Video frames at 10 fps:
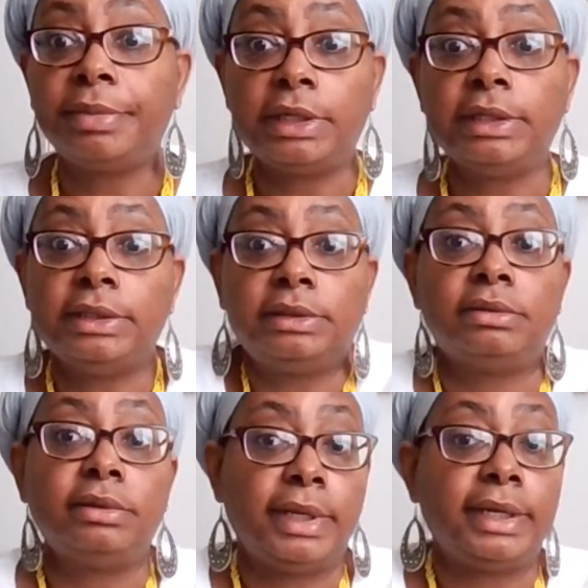because
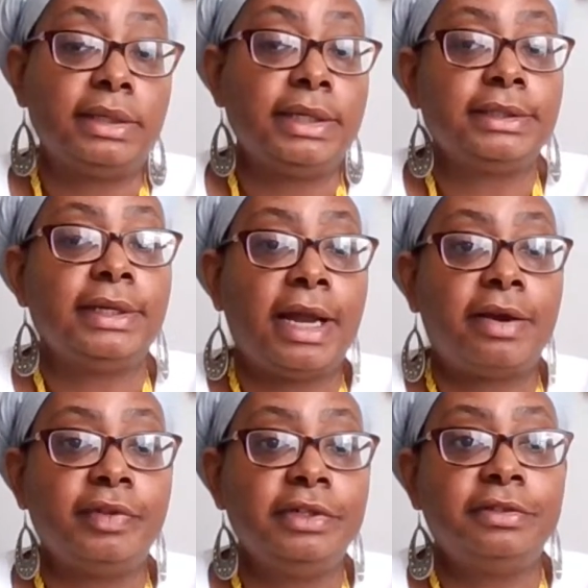like that's a lot
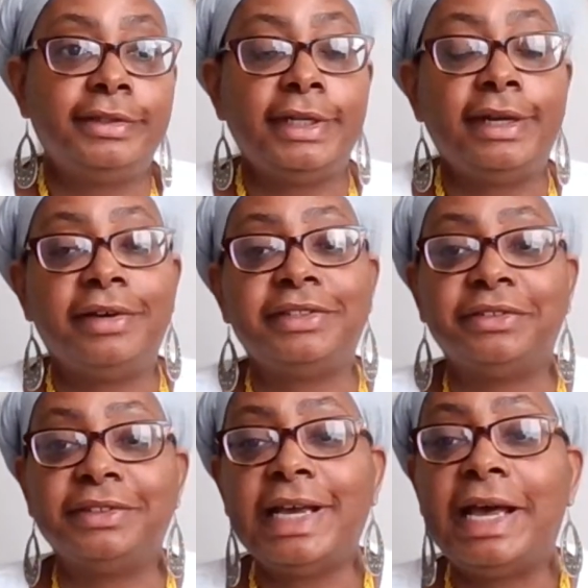of energy and
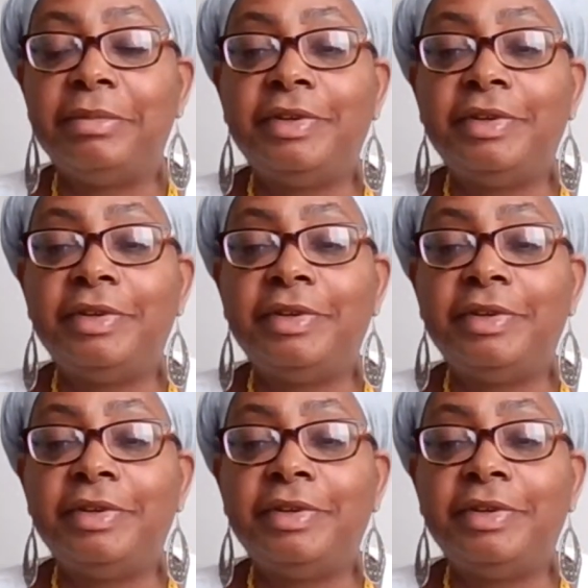also time.